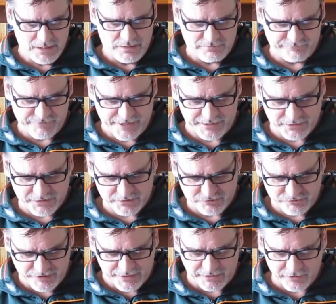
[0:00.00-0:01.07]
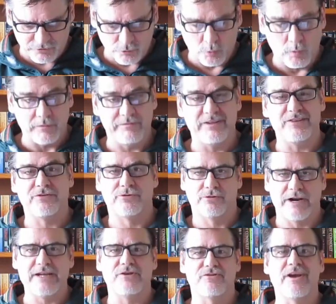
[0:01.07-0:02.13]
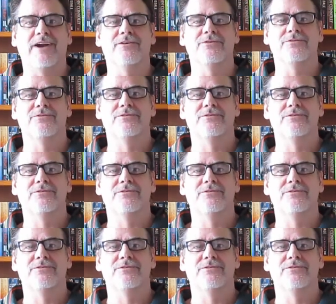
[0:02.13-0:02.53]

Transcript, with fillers: In fact, check out all of these great channels.